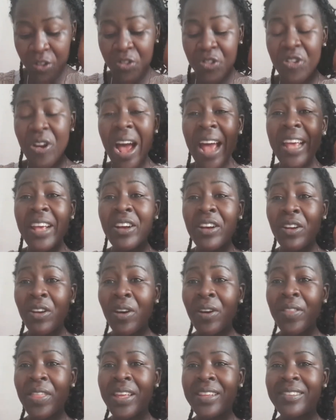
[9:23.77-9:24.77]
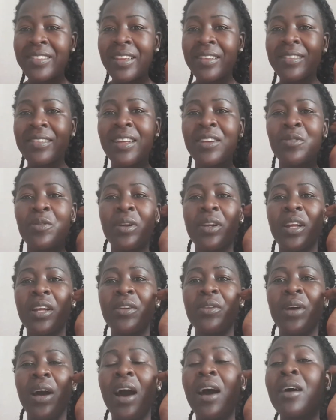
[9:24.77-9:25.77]
drying clothes, yes, that one
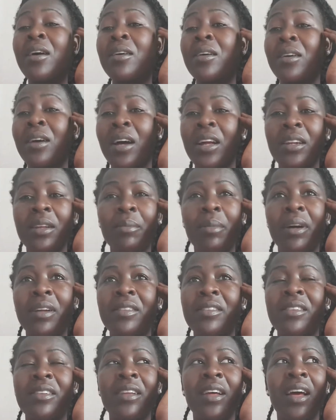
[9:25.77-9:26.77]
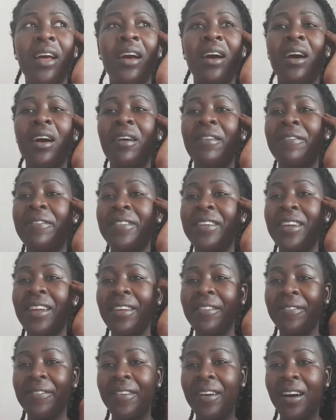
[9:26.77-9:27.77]
I can imagine.
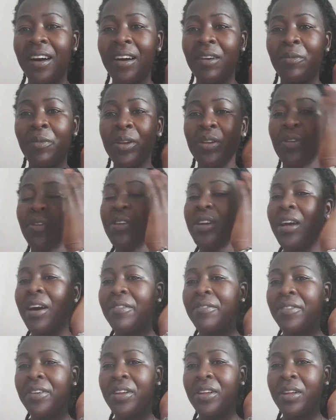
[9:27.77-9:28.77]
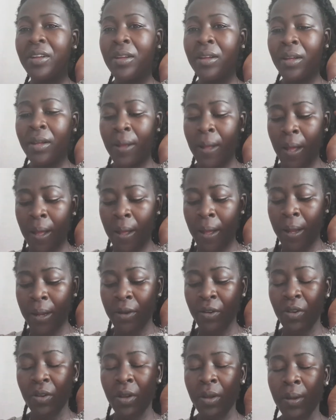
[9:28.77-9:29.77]
We don't have a
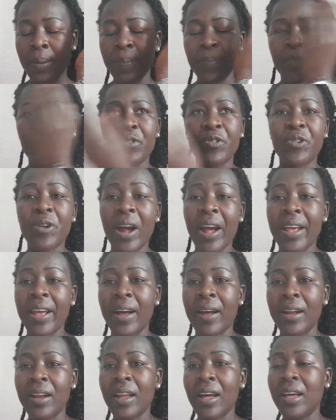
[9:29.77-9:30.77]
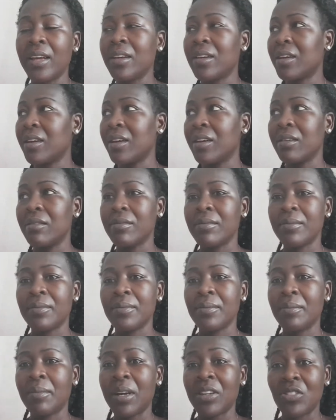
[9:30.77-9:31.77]
dryer, like a
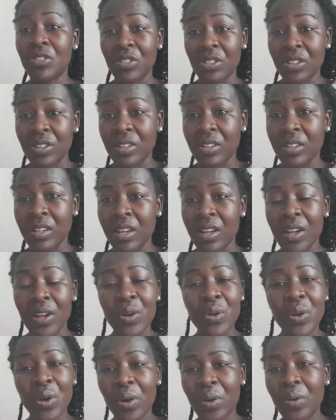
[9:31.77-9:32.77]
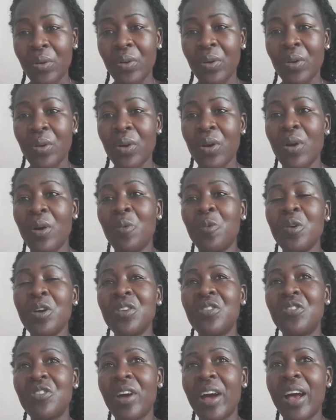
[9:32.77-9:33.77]
machine. No, we
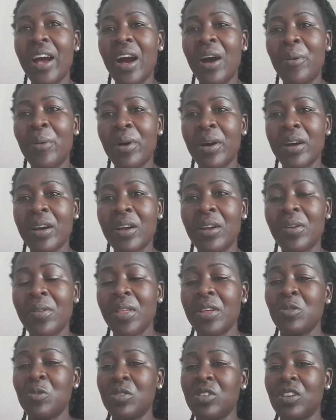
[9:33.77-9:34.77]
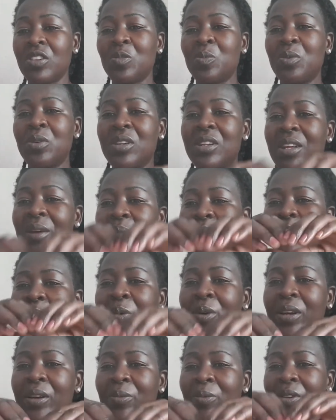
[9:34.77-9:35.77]
dry our clothes, we just put them,
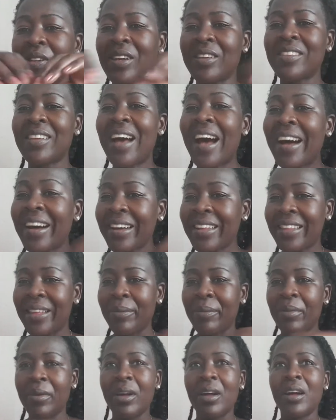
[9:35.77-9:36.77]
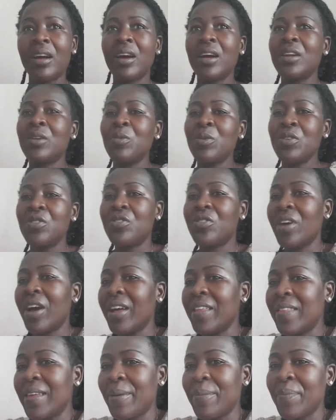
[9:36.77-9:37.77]
we just hang them and we
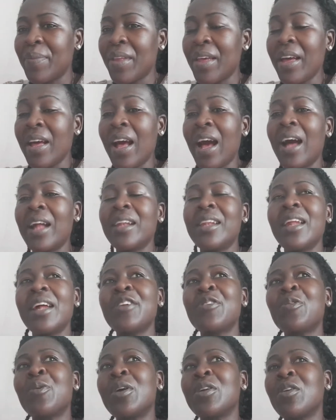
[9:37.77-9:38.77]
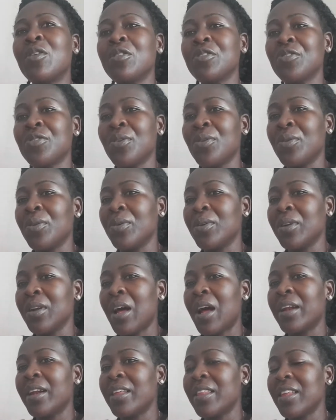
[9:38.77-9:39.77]
dry them. And that one also,
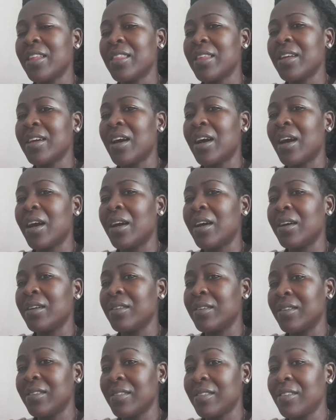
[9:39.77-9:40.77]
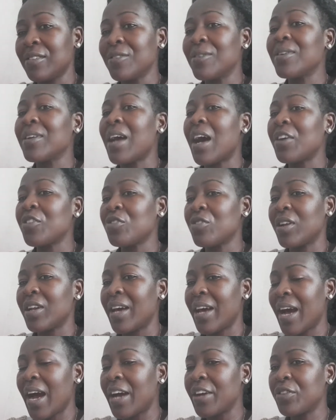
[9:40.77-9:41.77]
another thing this season actually
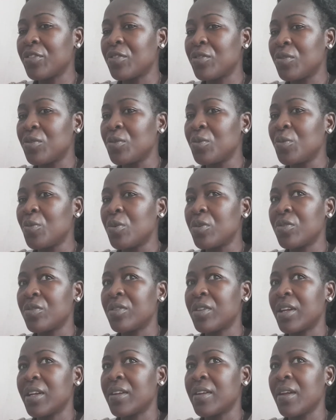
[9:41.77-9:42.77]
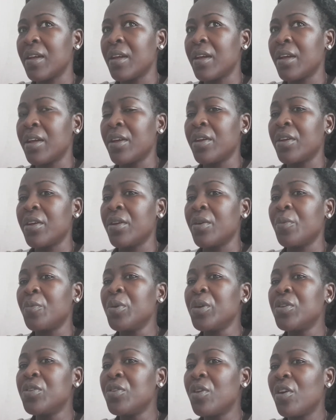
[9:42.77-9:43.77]
I had to do was that
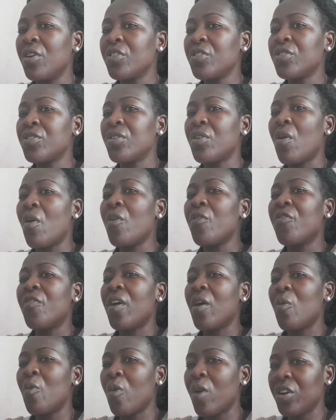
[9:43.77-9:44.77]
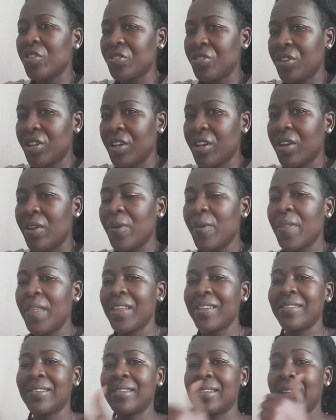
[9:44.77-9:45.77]
we don't overwash the
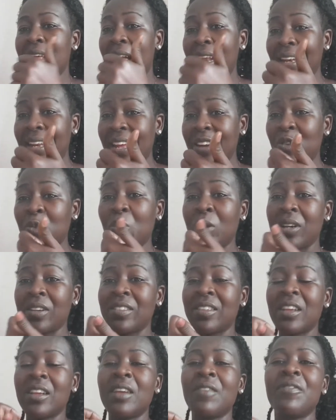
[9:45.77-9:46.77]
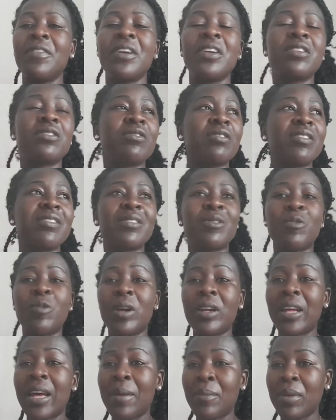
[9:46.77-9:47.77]
clothes. And that one is a very interesting,
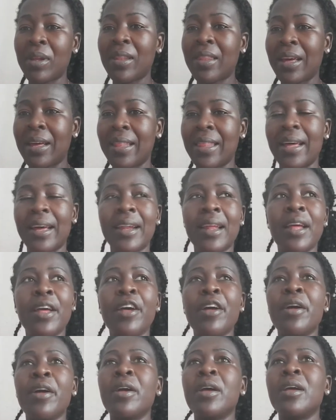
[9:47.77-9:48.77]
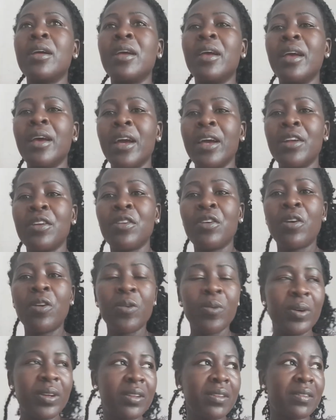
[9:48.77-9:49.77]
what do I mean by that? Here in
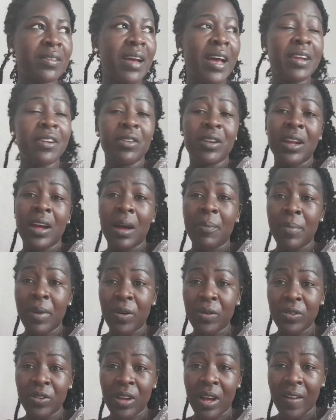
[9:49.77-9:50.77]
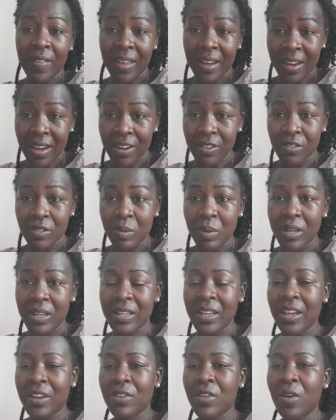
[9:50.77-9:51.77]
Norway, I don't know about other country, but
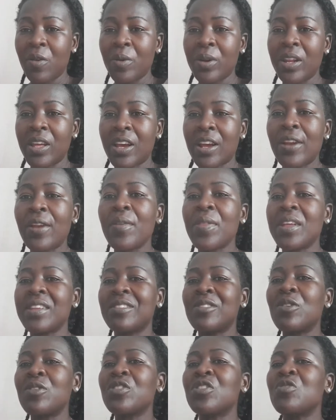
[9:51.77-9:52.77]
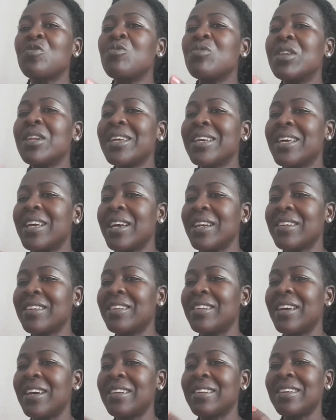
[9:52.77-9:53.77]
here in Norway, the clothes don't really
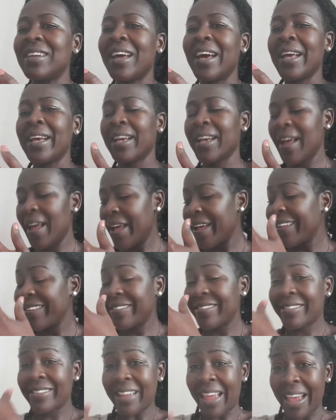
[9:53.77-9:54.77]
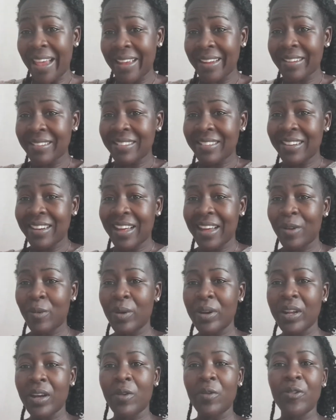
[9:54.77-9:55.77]
get that, like, stains. Like,
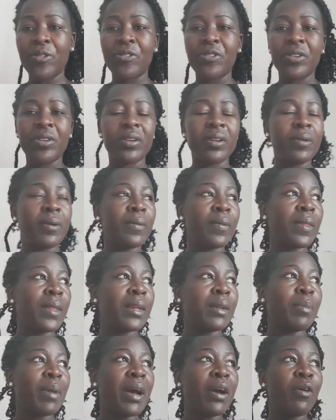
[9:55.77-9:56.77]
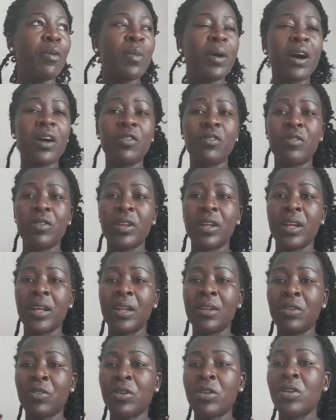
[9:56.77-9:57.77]
when I was in my home
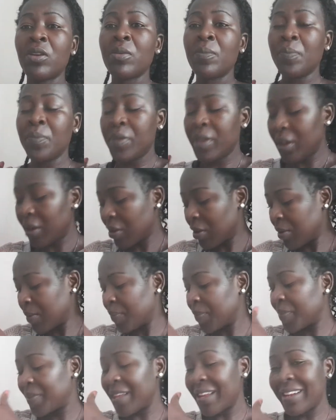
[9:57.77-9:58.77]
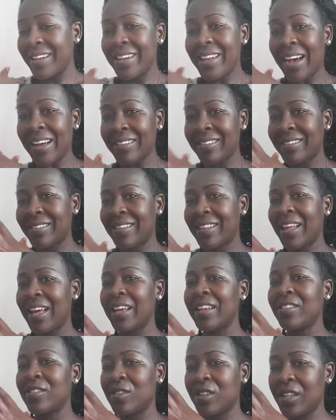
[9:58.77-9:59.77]
country, the the dust there
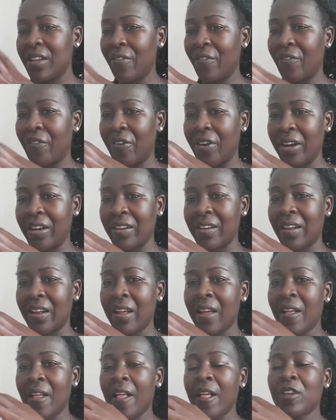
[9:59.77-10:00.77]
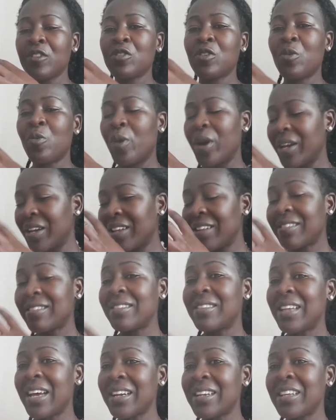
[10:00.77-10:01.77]
is different. So when it's
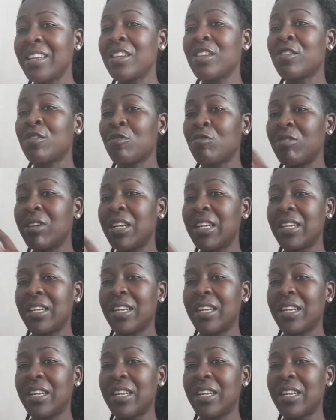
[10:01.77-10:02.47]
dirty, it's really